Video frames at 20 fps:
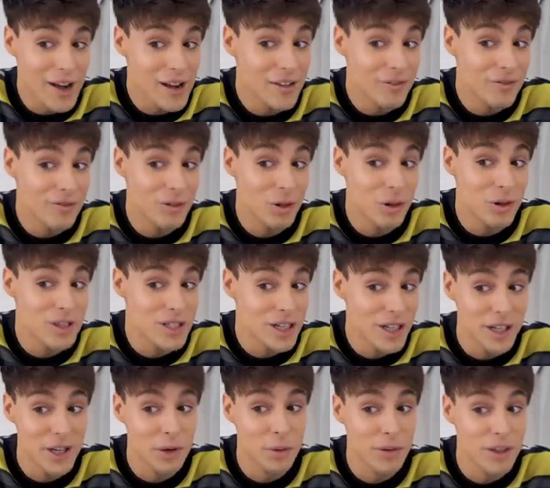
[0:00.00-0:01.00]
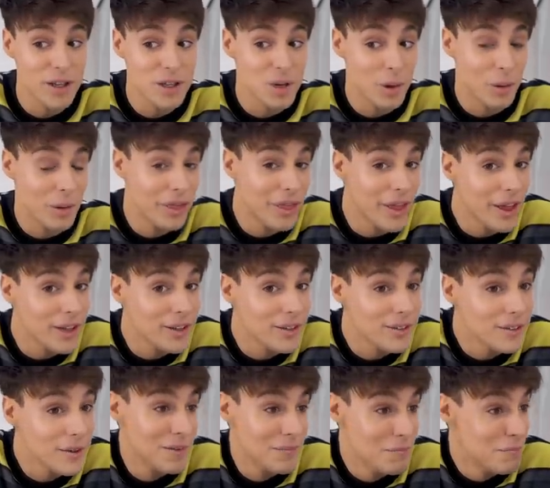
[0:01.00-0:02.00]
if you're dealing with this whole
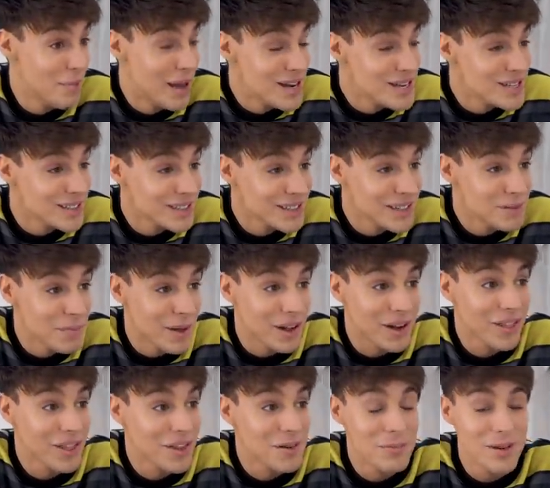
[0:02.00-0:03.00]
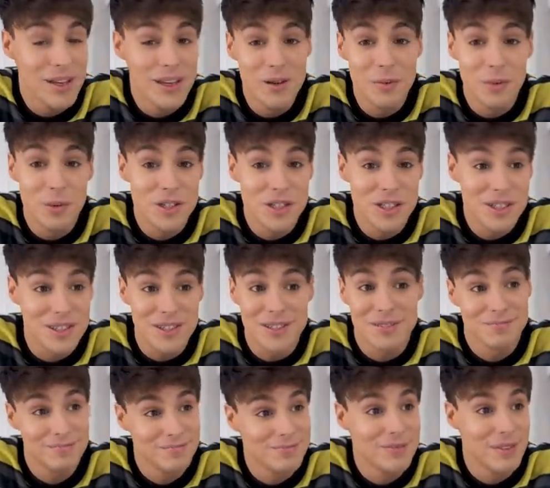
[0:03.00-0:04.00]
thing mentally better than me, which
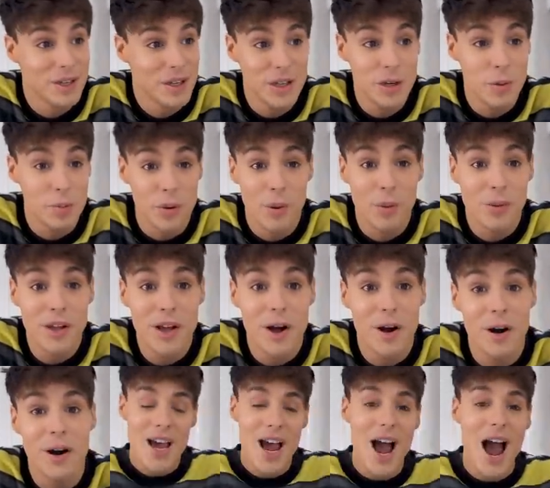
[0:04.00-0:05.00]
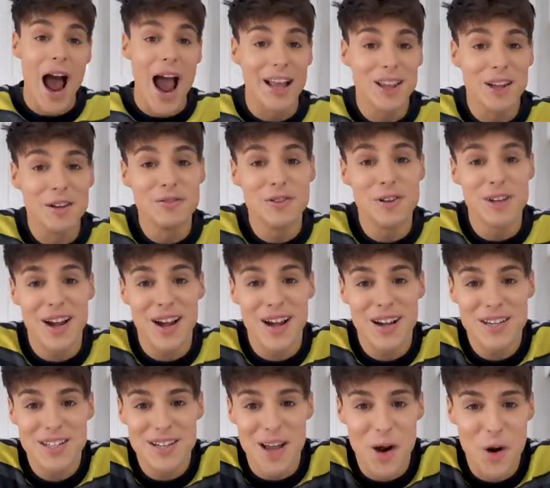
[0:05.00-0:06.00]
you probably are. I love you
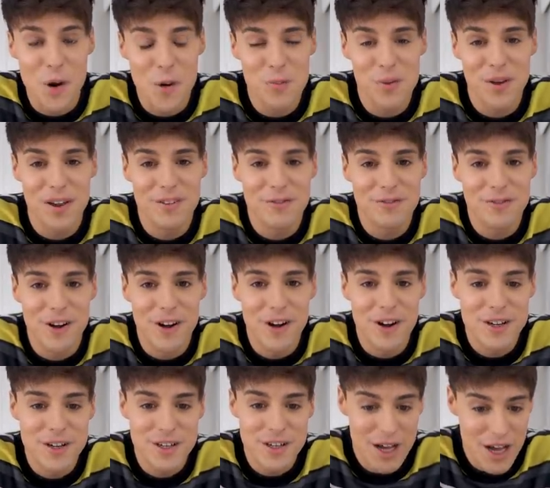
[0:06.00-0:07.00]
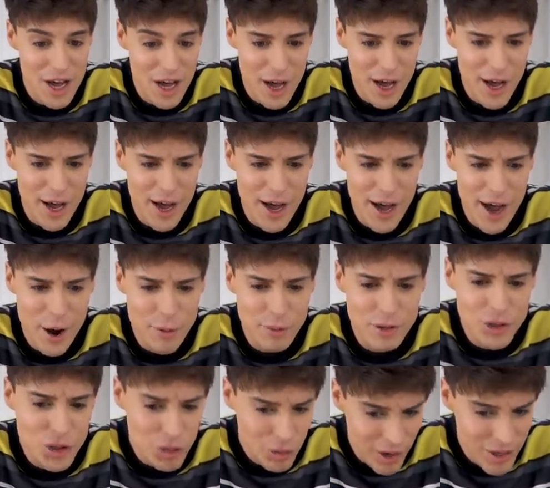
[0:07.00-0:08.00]
guys. I hope you had fun. I
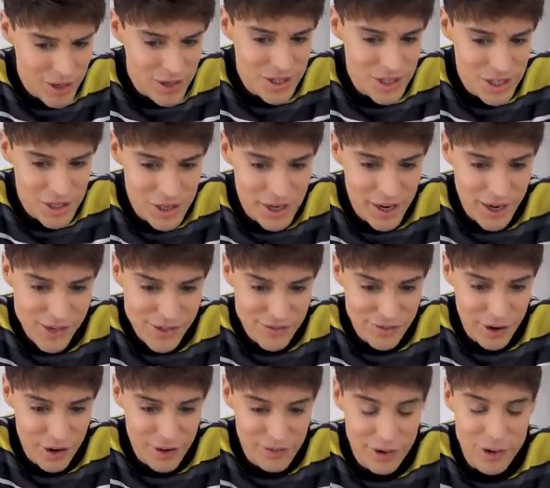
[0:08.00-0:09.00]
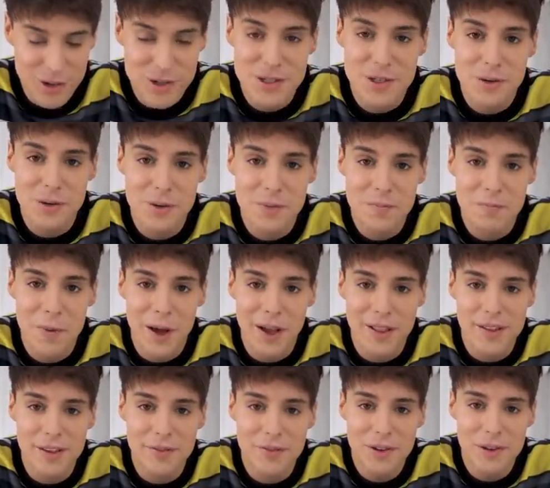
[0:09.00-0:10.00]
will try to see you guys very, very soon. I
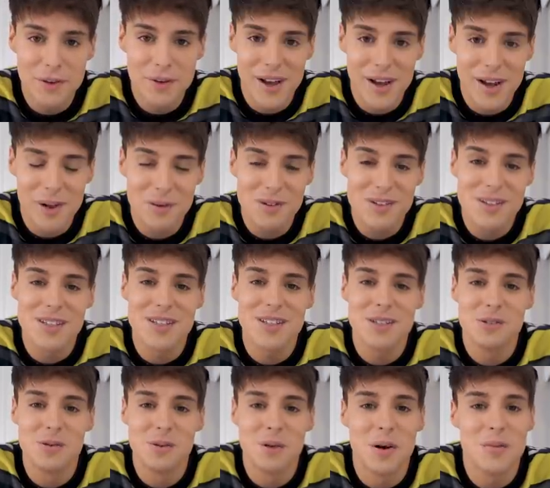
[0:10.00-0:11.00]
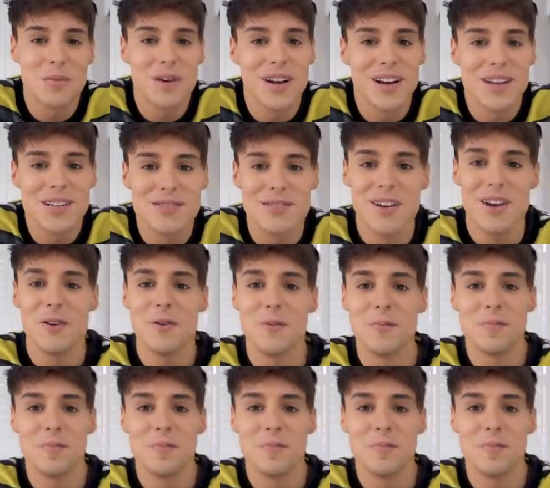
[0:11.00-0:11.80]
love you, and I will see you on my next video.